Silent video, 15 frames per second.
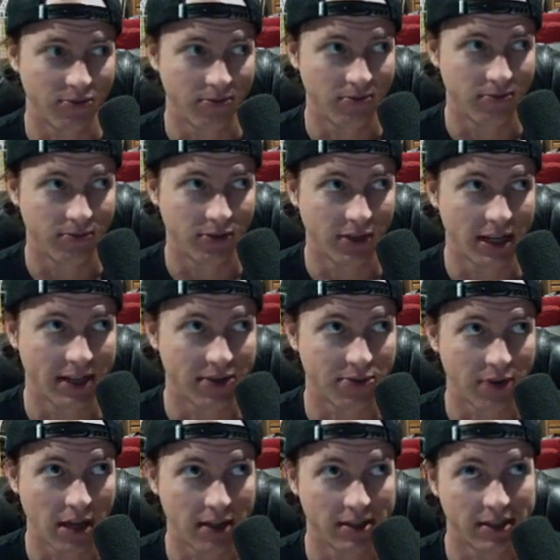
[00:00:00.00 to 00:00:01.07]
relates
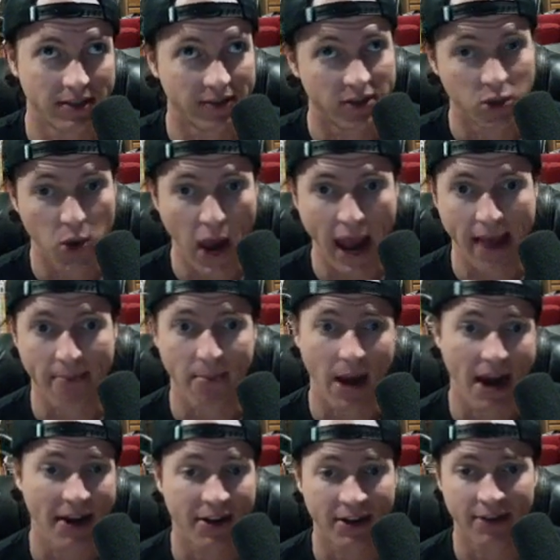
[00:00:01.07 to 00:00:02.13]
relative to A
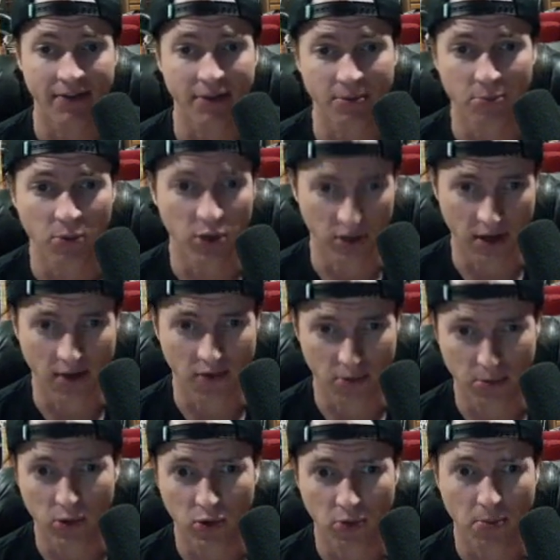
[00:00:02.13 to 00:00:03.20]
minor, if you're more
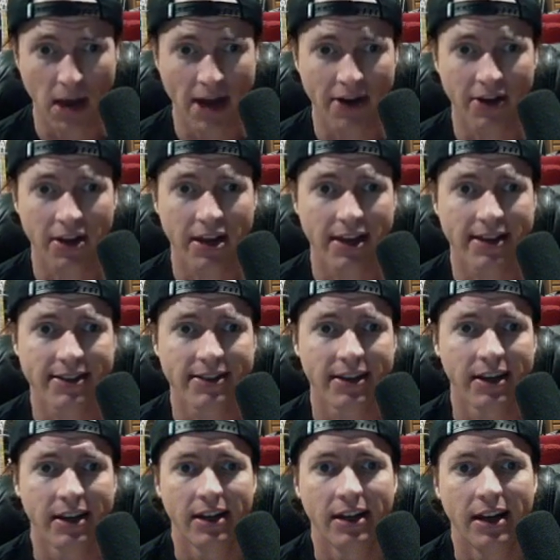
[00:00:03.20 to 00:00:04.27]
comfortable with minor keys.
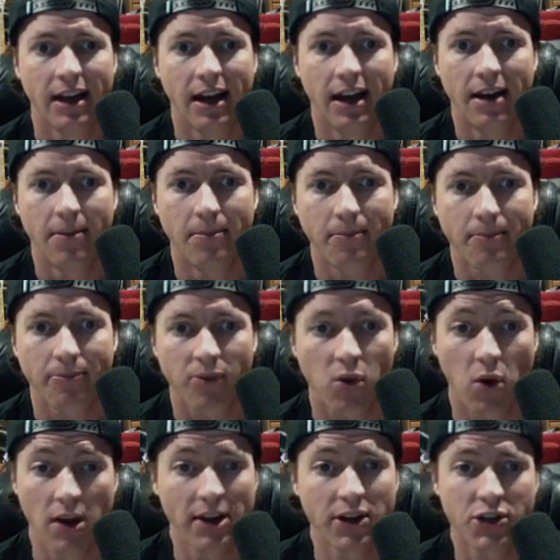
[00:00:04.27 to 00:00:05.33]
Um,
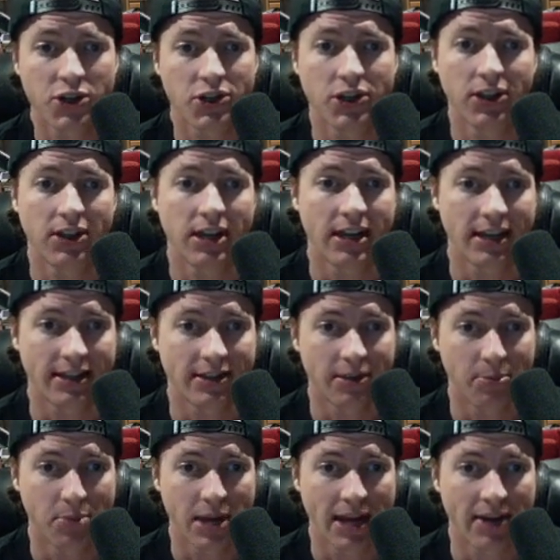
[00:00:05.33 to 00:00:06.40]
an interesting thing is the
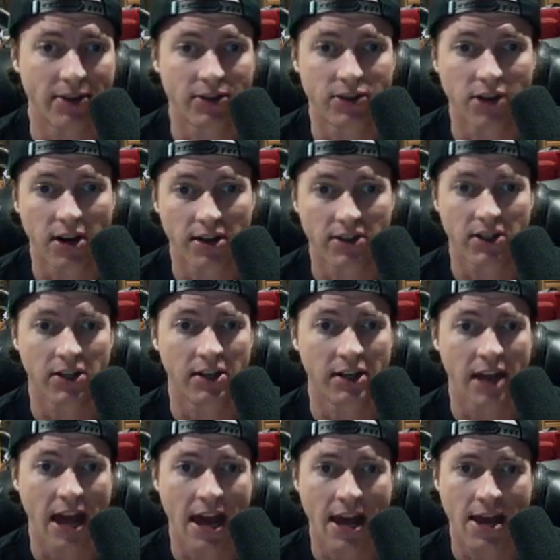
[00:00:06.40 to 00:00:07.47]
piano starts on an
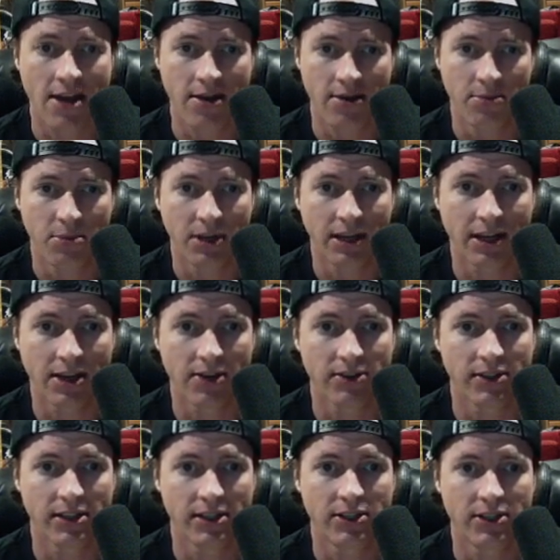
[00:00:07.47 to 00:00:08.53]
A, but it goes
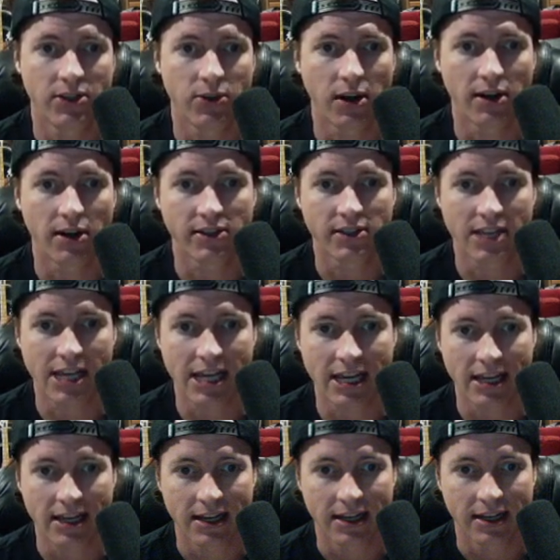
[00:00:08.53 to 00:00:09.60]
into our
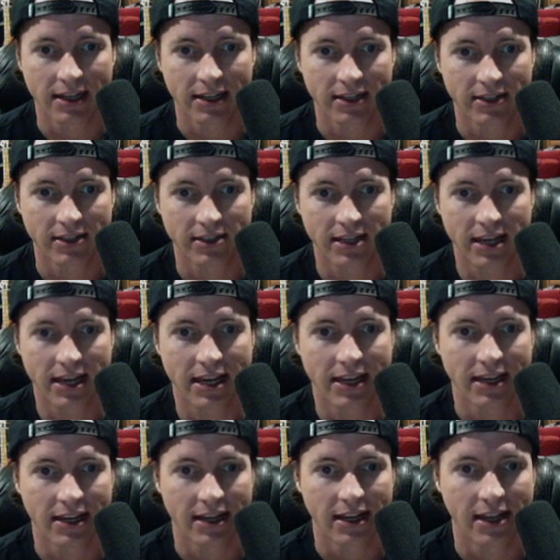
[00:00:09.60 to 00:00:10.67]
C, C,
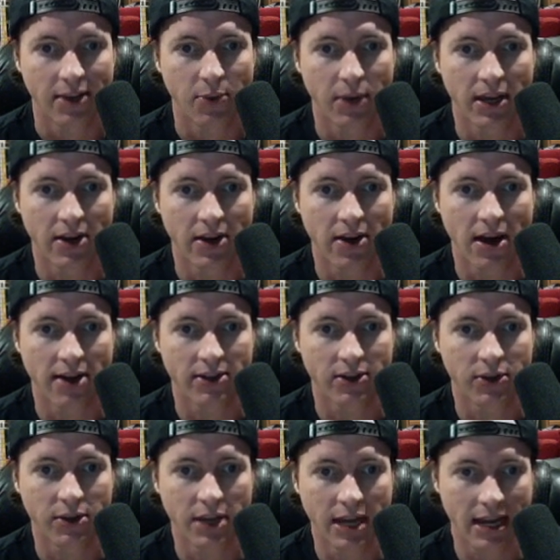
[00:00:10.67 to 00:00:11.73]
and then we get on to
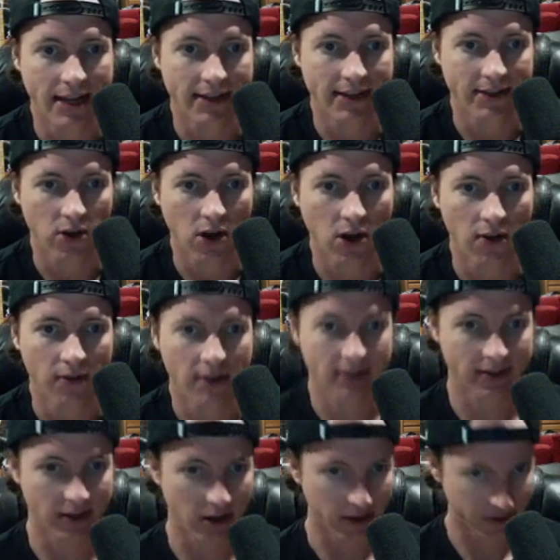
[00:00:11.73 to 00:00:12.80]
an E. So all of
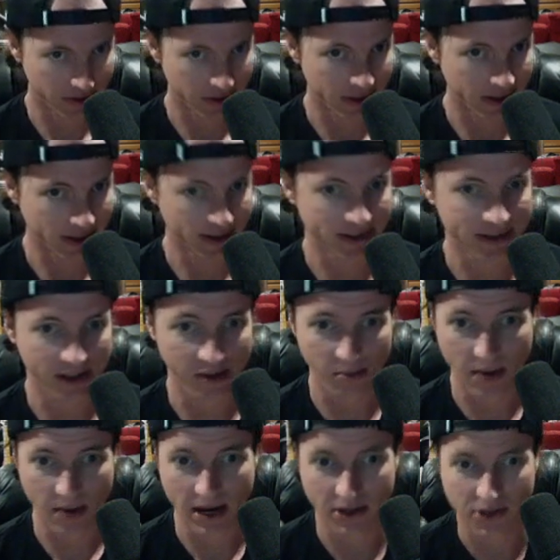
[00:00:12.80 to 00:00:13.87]
these notes are in our C
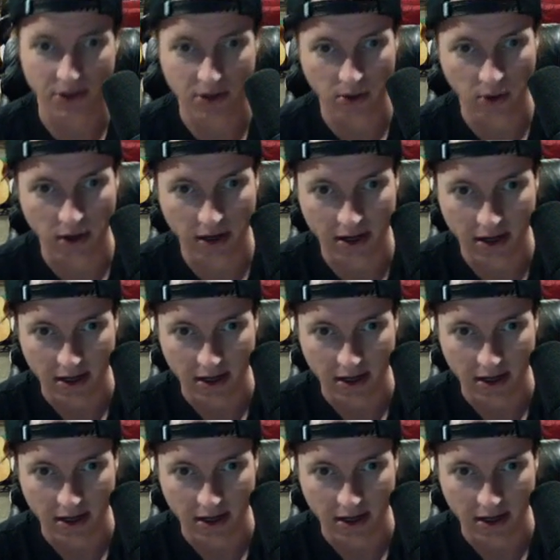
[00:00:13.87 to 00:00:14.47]
major chord.